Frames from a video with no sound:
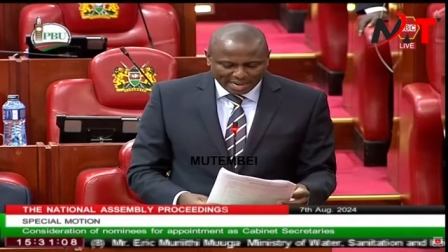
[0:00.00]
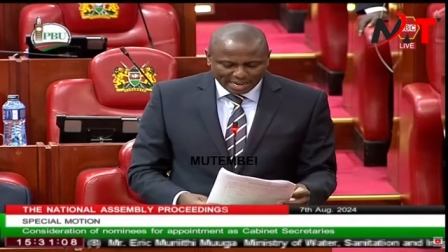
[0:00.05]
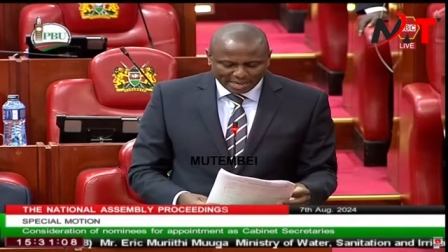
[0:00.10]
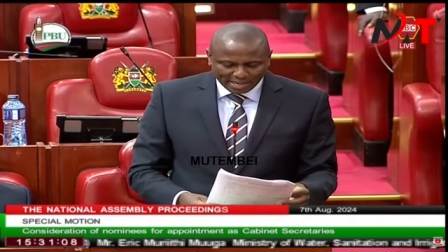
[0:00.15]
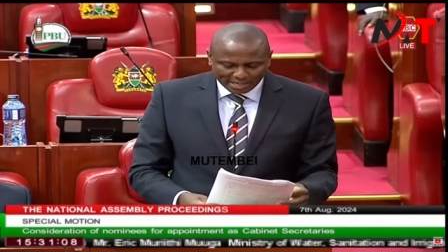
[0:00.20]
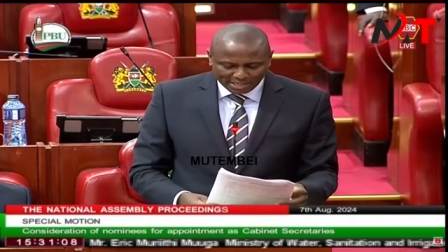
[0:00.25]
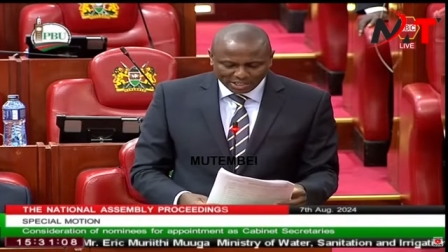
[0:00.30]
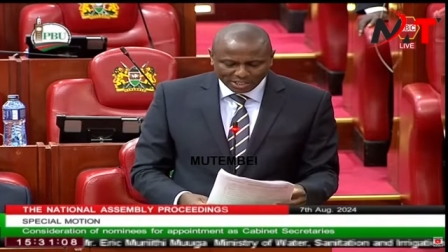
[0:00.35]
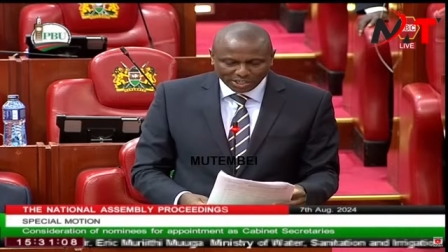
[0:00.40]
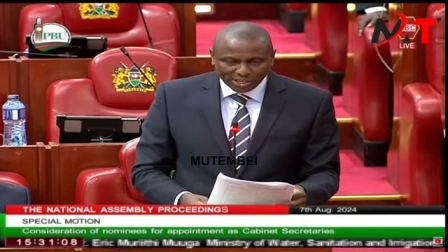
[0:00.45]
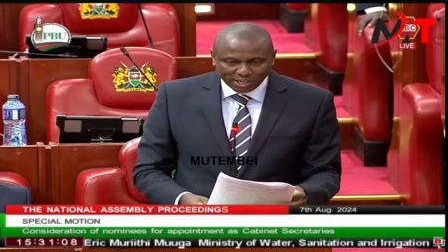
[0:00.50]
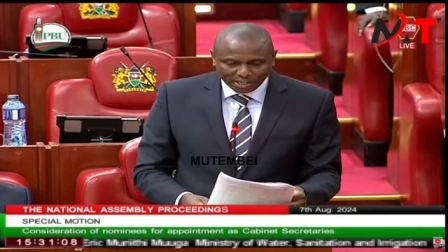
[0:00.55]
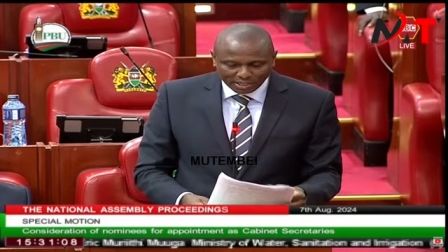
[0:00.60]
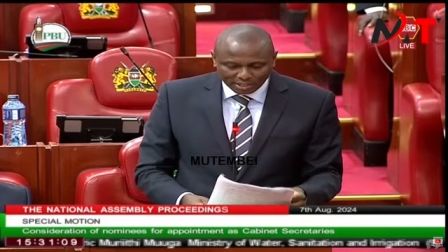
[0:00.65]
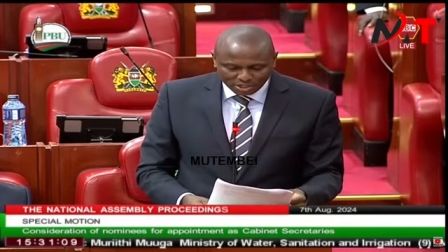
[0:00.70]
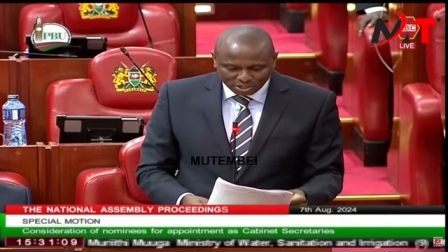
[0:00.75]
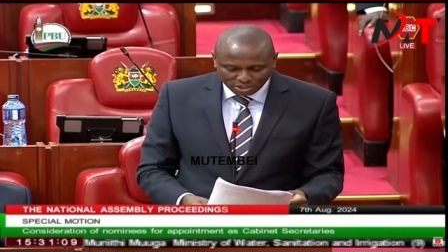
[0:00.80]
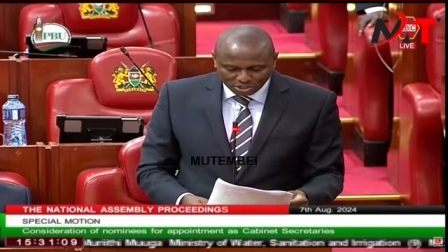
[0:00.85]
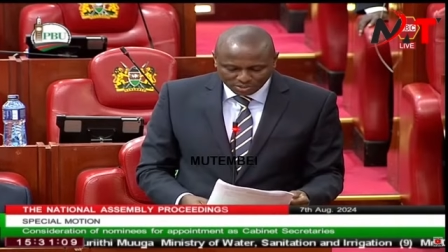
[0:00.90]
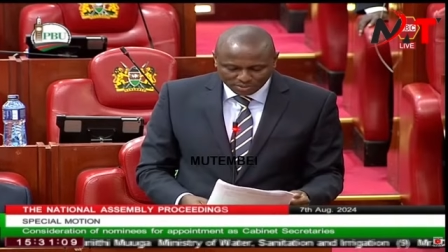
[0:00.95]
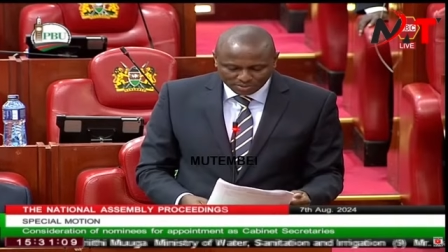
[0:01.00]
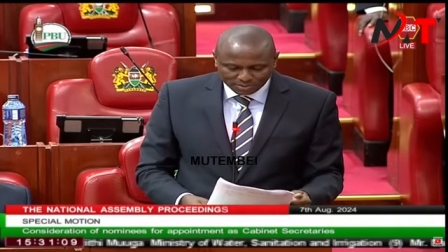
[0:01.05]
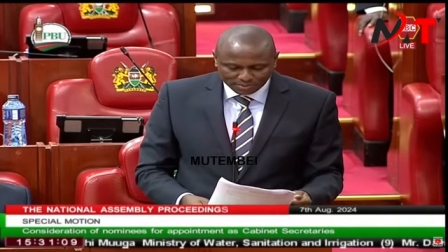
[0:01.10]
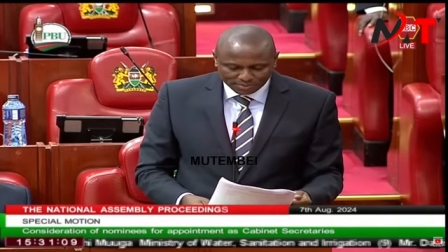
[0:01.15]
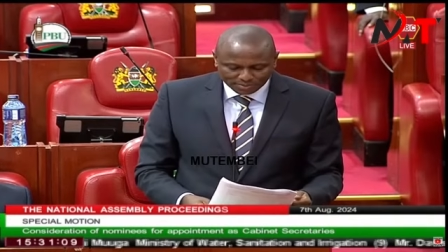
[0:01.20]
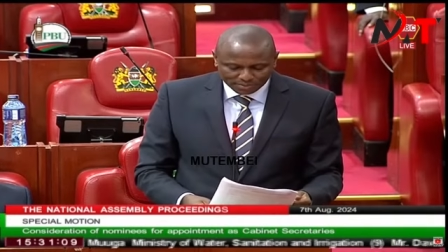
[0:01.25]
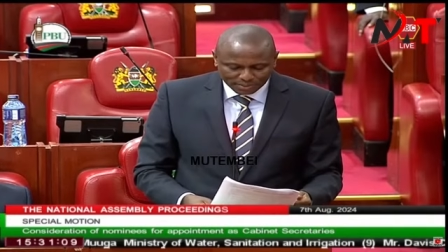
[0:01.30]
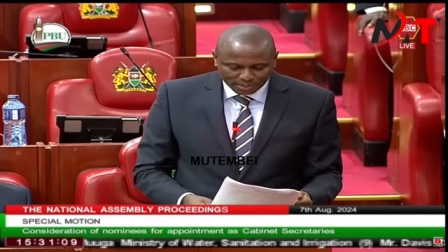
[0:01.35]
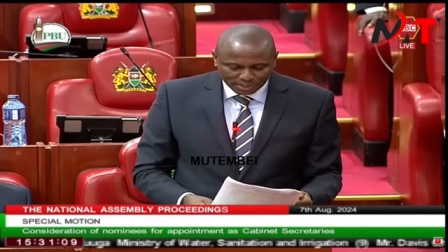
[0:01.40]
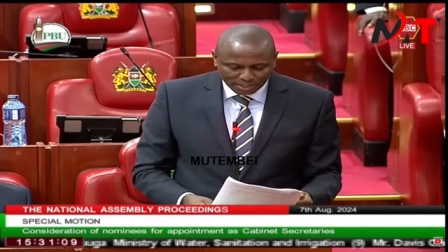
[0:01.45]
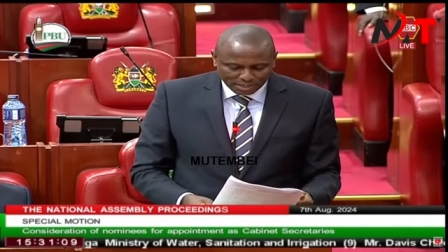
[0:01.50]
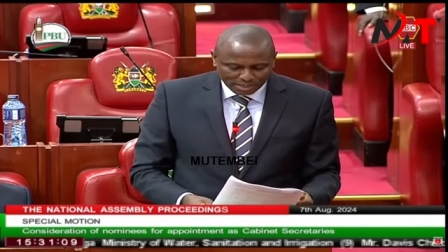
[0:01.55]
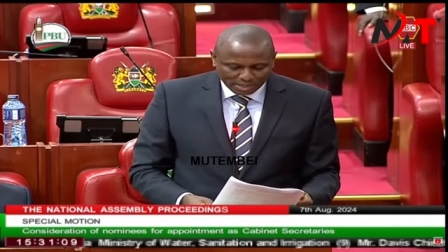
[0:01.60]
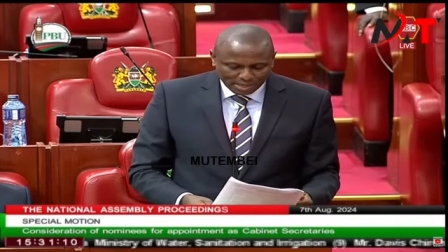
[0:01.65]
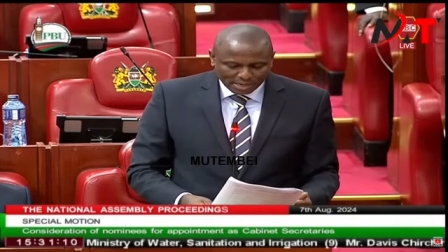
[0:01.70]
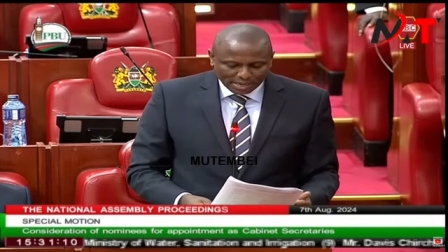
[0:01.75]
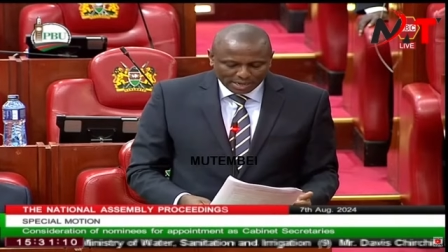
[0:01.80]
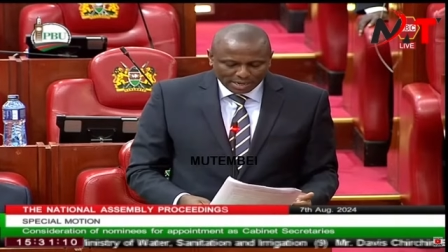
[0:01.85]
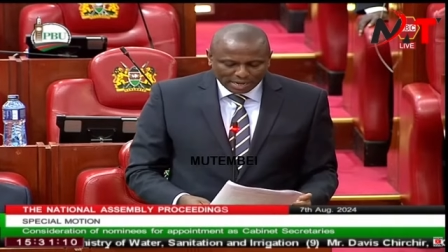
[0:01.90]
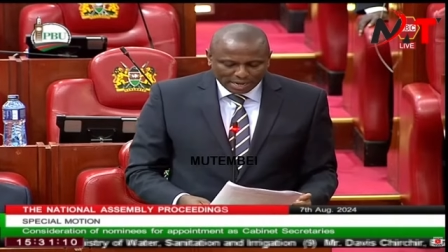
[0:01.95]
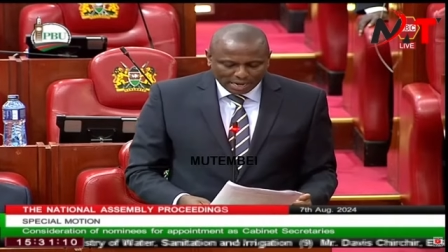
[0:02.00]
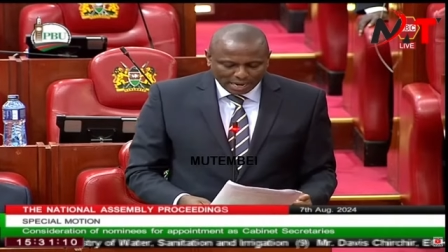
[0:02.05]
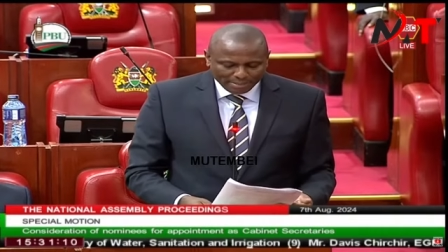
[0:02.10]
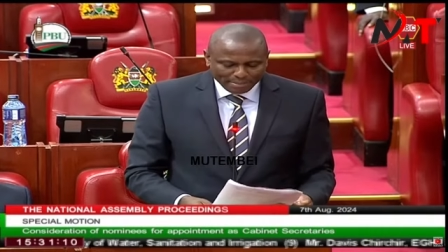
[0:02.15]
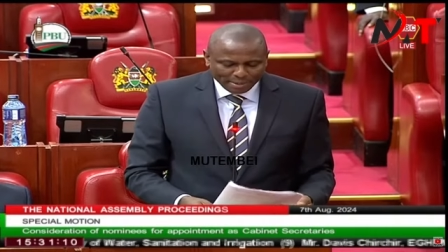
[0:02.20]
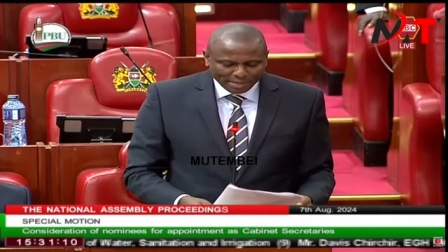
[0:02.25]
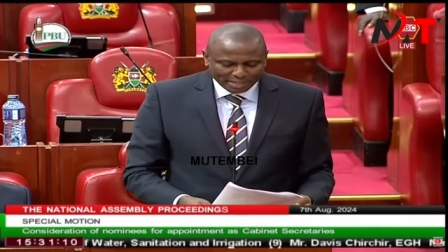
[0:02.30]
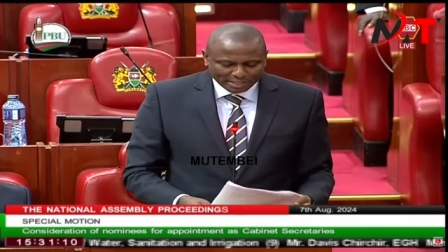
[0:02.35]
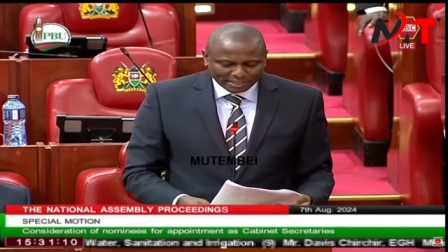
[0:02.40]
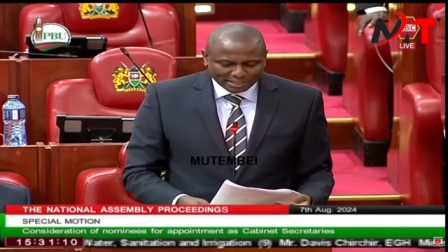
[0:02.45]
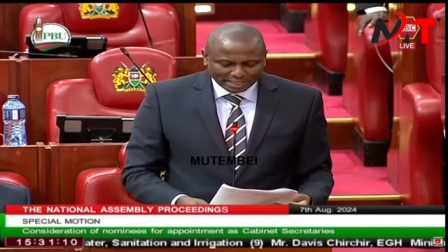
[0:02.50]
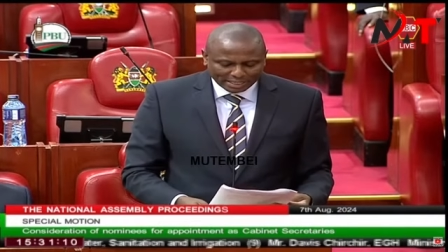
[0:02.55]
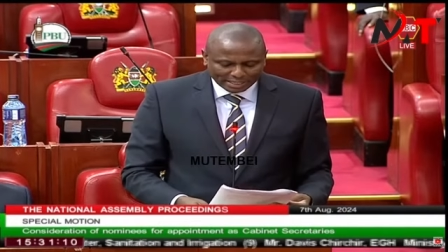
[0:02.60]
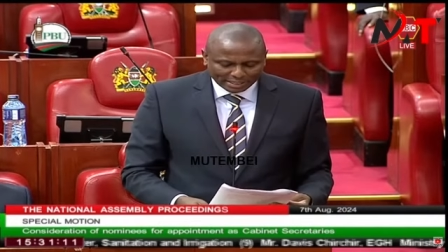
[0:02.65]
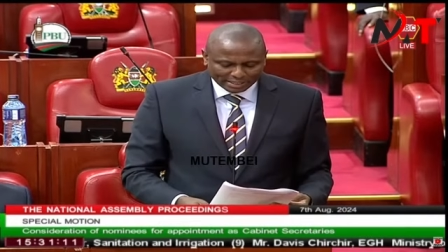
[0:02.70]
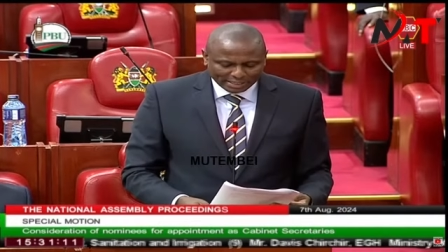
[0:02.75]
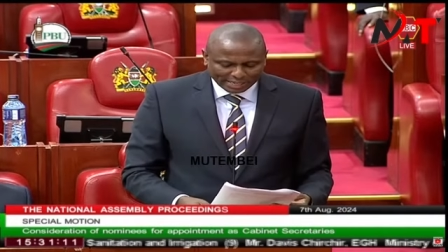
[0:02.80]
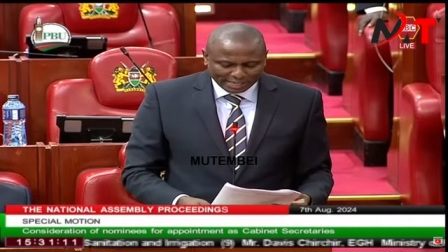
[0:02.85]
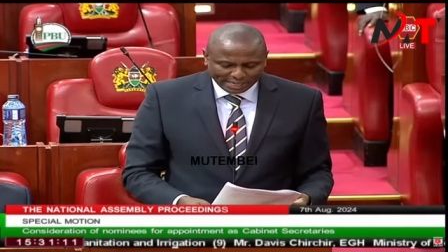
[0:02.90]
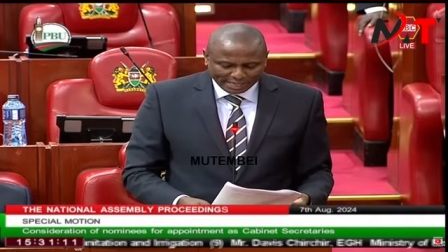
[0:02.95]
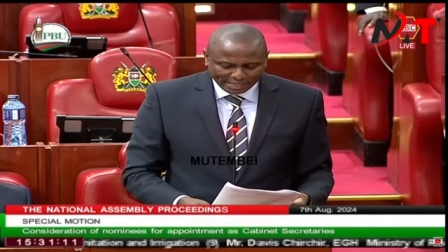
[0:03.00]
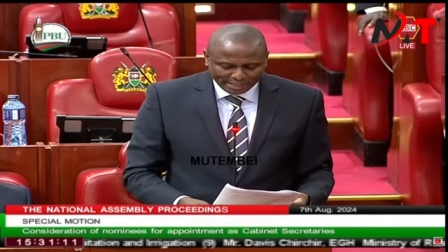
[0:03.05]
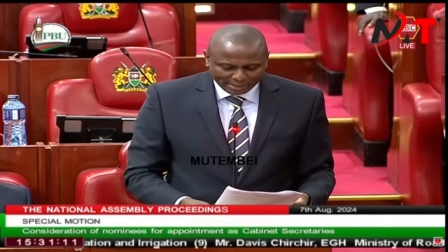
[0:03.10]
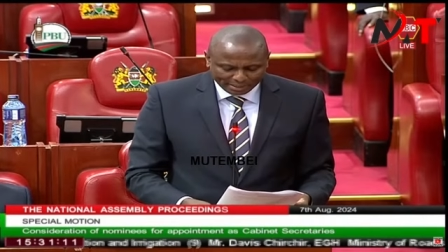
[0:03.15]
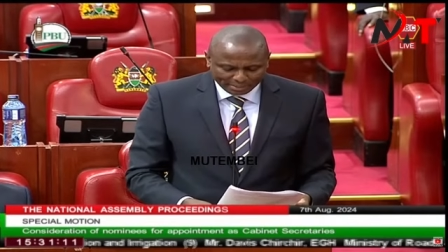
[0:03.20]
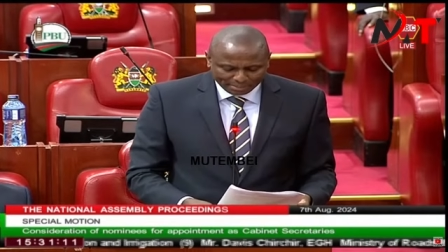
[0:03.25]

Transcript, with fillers: AGH, Cabinet Secretary,